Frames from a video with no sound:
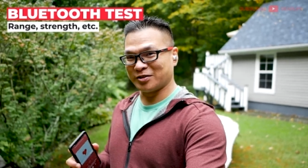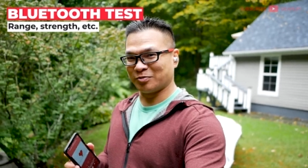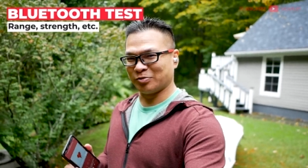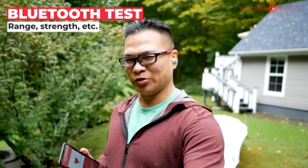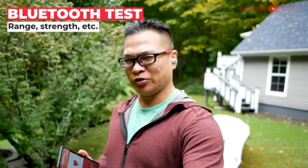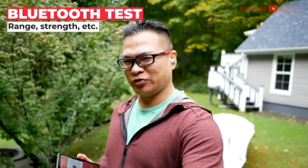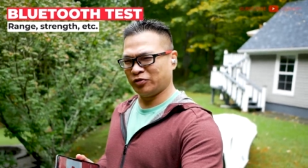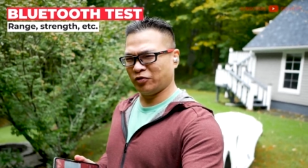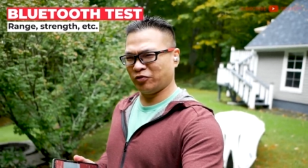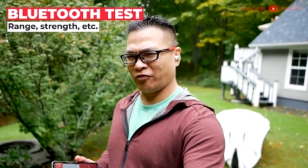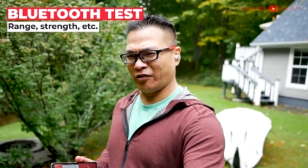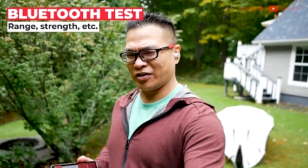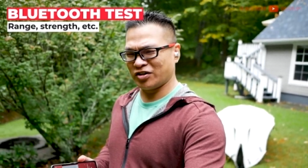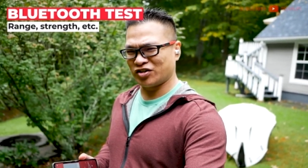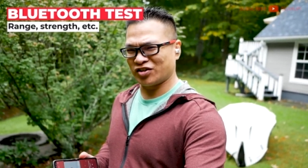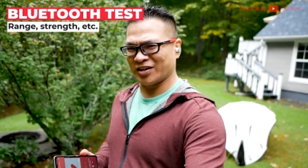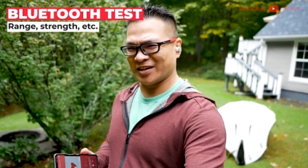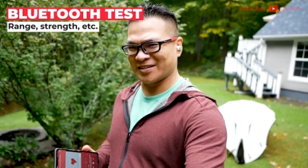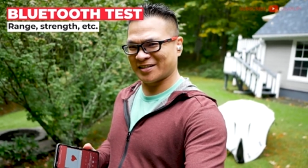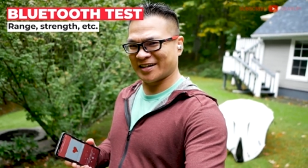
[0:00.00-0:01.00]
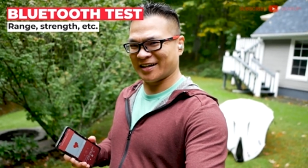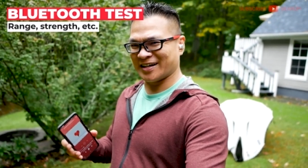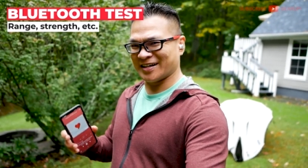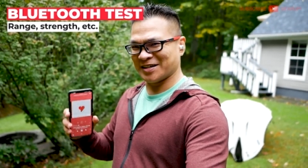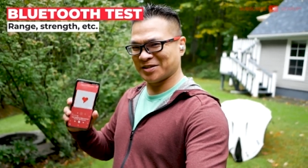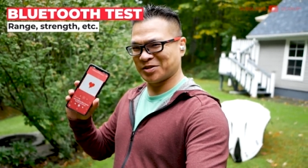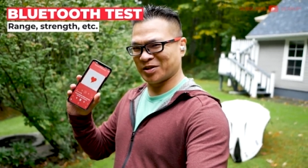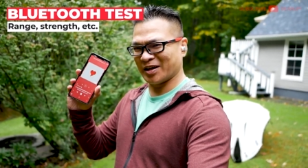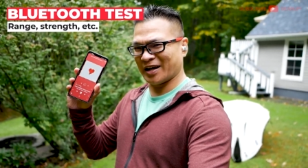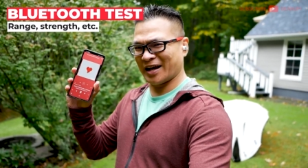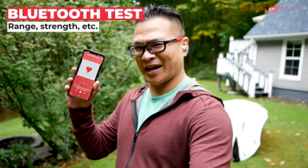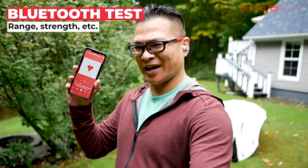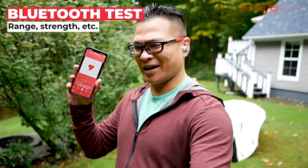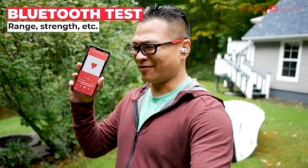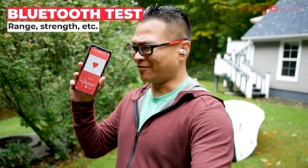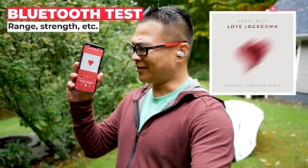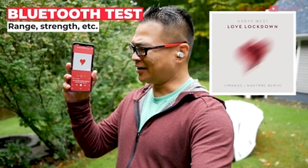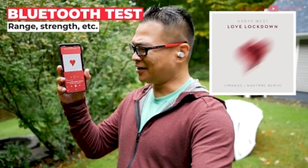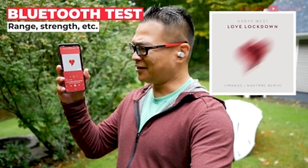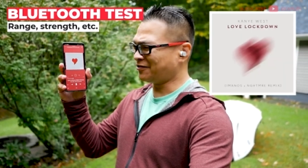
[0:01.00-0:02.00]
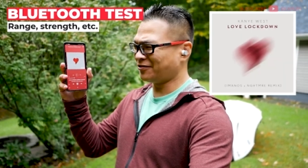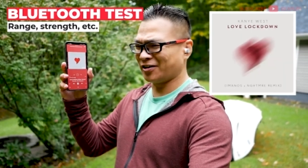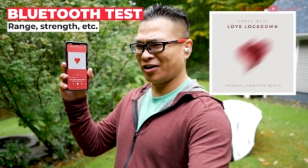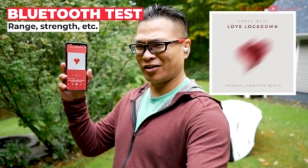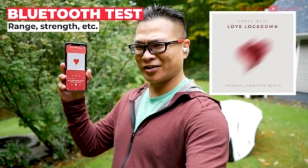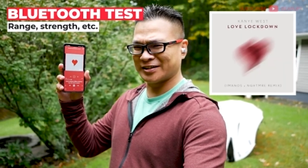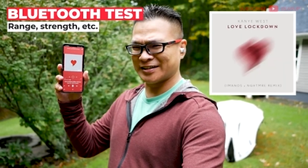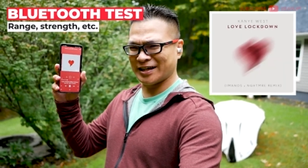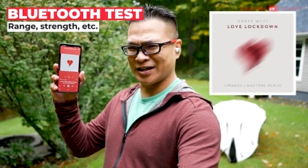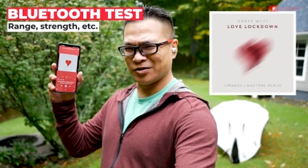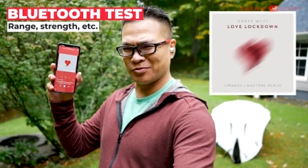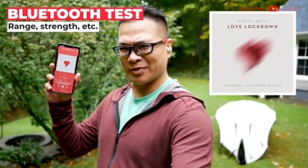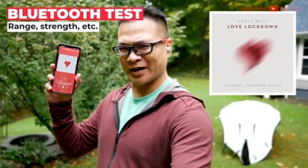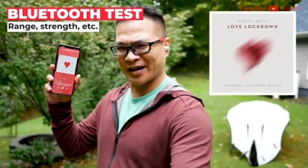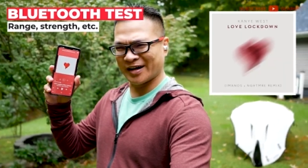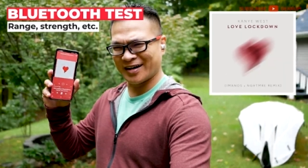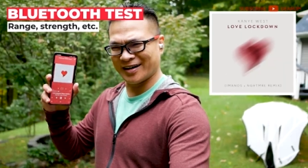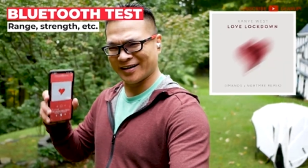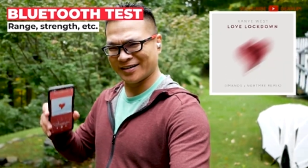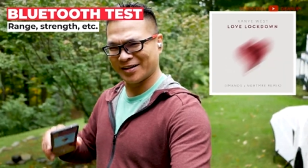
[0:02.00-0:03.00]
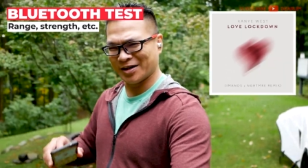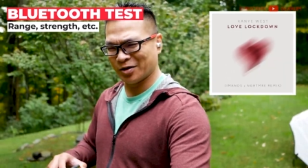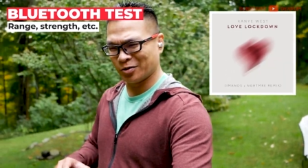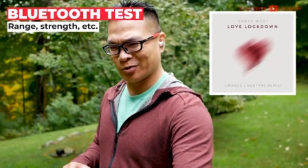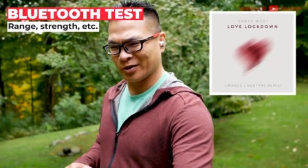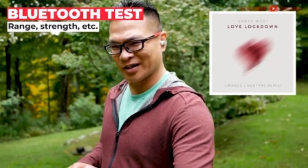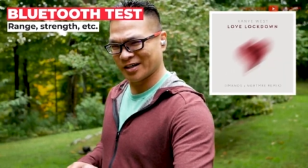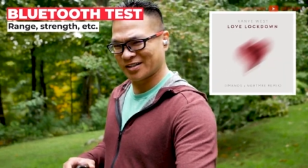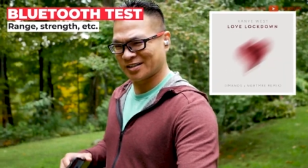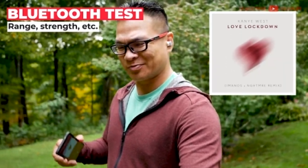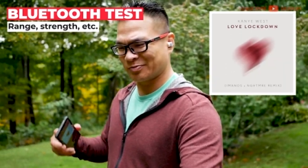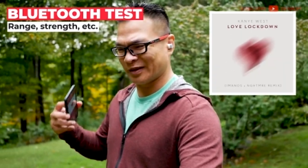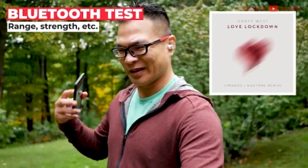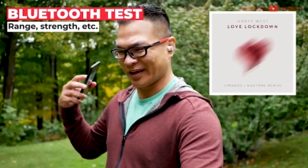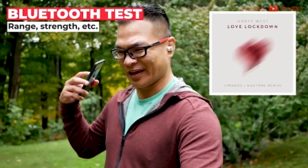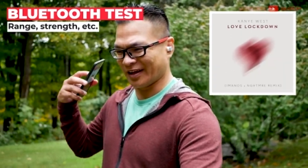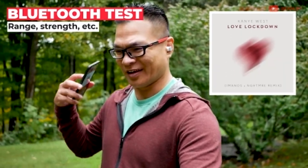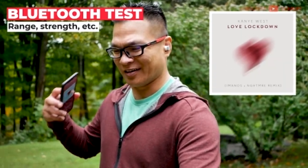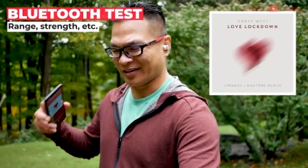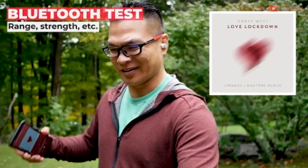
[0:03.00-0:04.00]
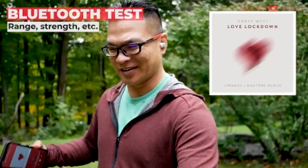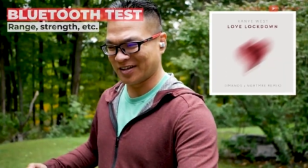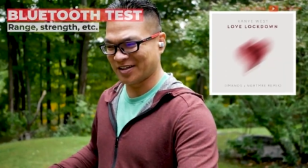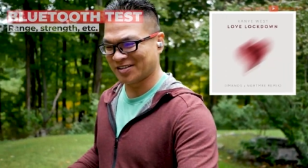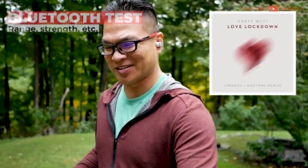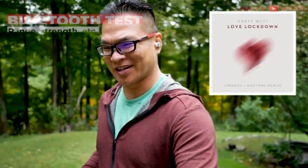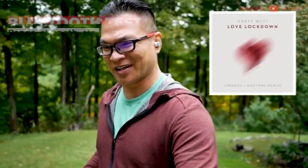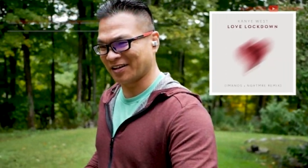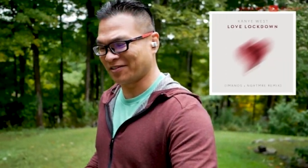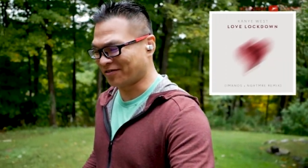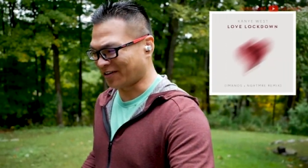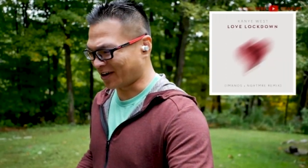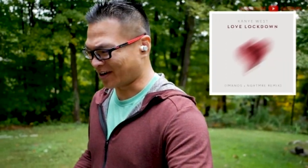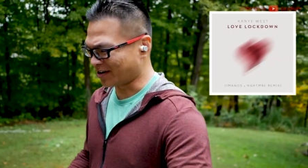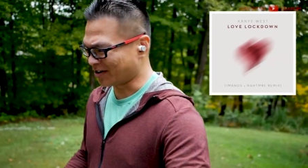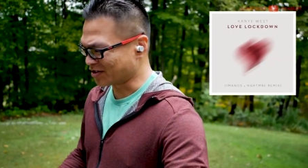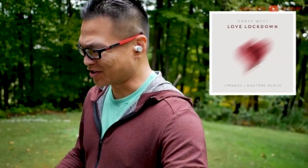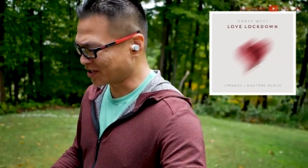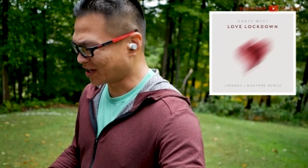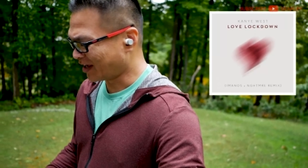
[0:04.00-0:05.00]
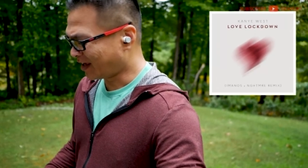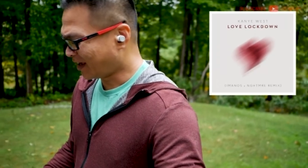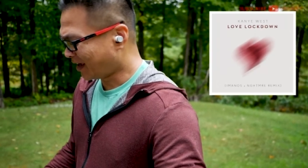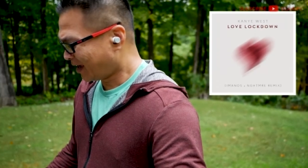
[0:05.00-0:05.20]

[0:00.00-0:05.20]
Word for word: the Bluetooth range test, guys, and I have Love Lockdown by Kanye West playing on these Edifiers.